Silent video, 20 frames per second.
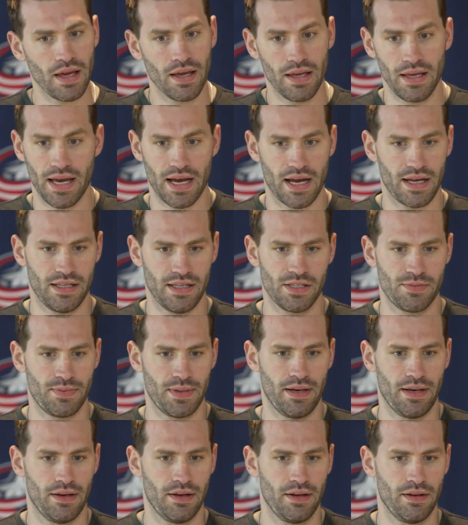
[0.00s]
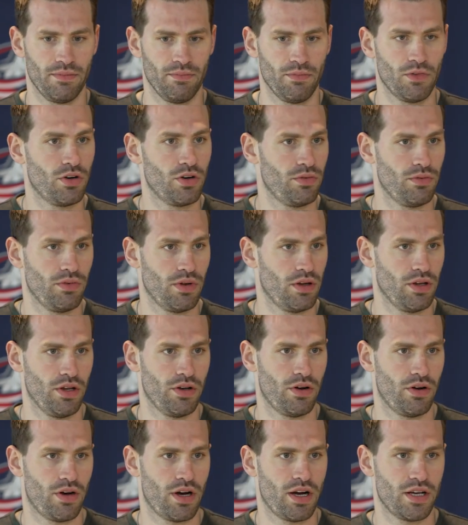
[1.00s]
Yeah, he's been, you
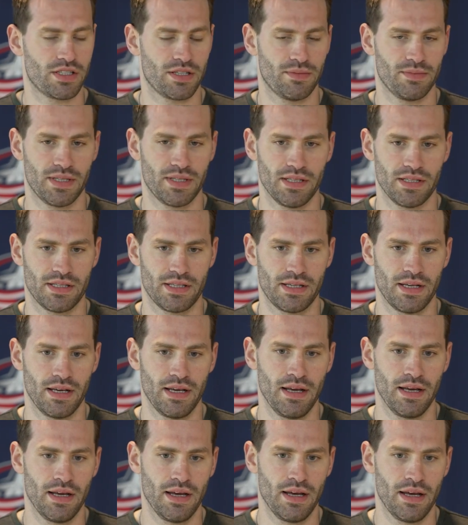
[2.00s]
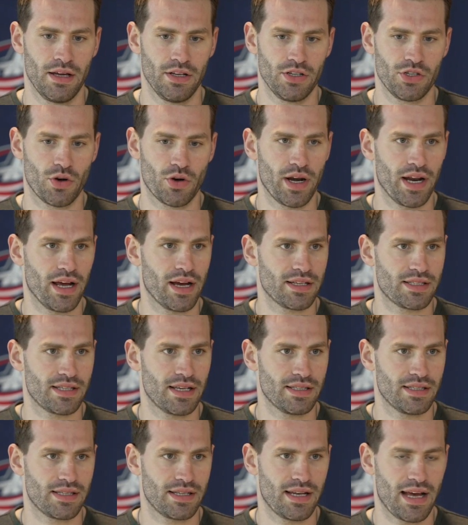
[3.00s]
know, awesome since joining us
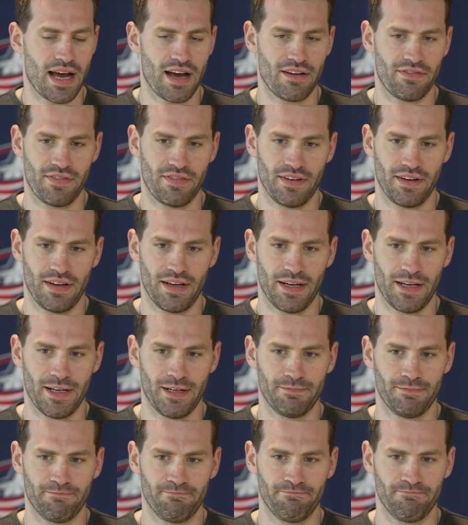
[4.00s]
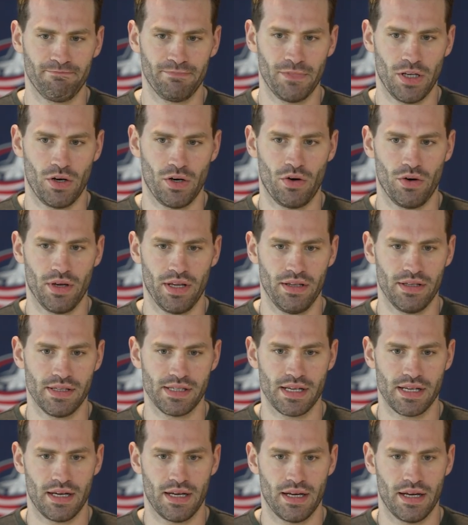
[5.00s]
as staff. You know,
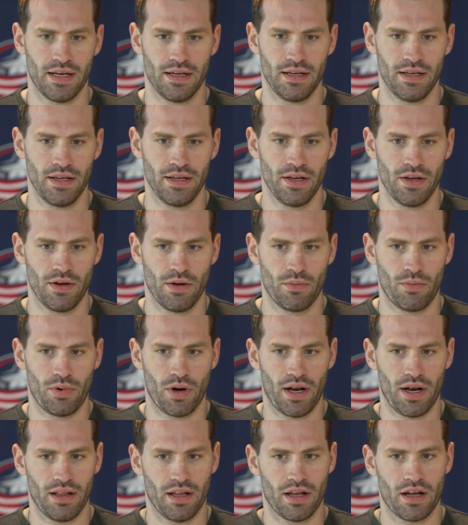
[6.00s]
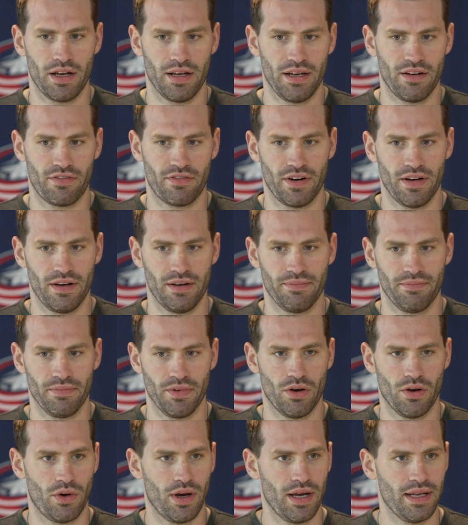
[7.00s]
he's brought a lot of different,
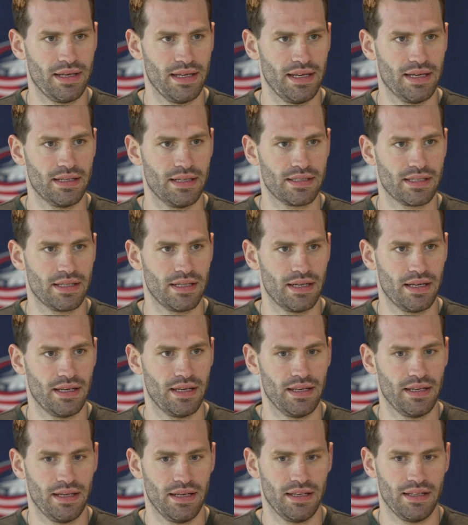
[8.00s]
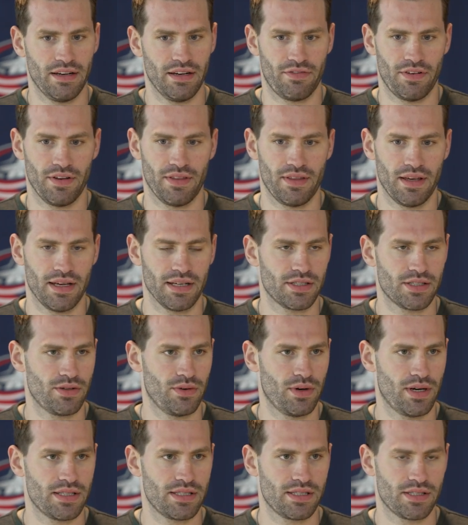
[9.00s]
you know, ideas and different things
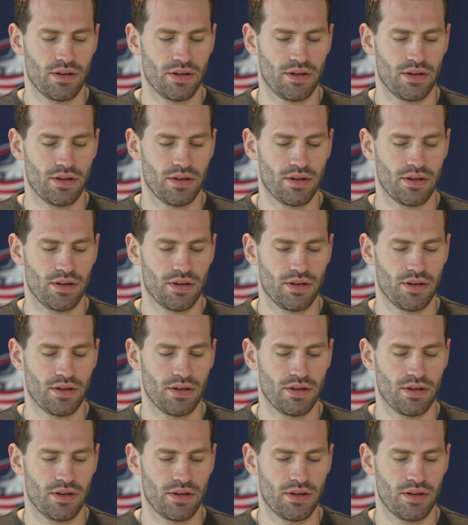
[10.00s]
to us.